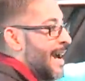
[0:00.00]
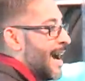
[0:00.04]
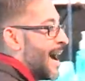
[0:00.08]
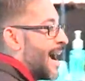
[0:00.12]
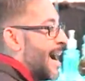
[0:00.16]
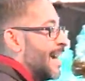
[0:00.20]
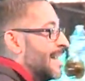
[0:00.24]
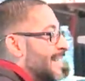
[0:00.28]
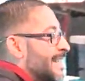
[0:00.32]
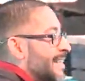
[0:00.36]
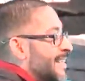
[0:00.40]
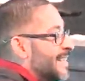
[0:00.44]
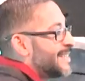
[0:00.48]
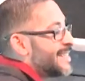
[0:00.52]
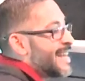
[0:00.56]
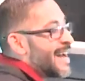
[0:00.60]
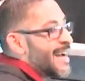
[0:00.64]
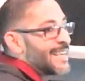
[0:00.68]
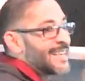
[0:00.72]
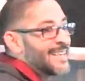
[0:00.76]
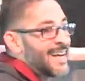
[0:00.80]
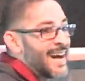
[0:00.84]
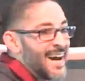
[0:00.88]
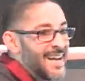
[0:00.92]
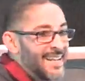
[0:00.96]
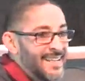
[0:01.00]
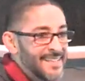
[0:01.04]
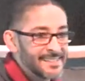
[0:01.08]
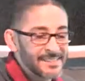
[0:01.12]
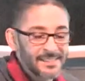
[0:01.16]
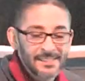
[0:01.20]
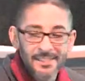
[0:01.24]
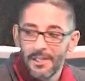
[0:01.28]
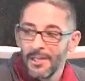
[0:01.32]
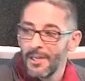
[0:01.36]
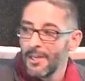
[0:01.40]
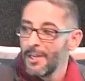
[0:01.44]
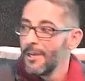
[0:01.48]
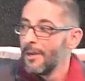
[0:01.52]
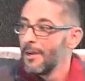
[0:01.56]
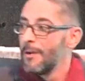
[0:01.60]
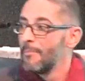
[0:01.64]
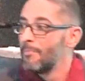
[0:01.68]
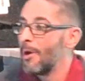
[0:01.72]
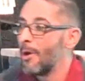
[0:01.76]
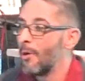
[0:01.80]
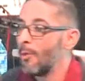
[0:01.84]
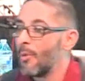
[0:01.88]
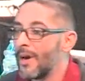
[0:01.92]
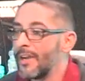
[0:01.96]
I need that guidance.
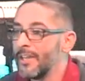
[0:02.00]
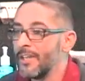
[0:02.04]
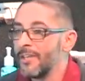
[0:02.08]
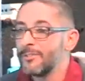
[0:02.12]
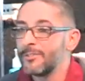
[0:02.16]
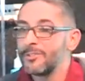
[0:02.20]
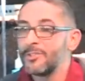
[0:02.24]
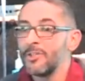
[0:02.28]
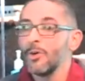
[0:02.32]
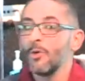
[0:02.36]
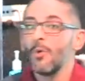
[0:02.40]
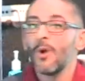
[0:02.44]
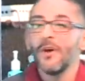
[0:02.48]
But what do you do?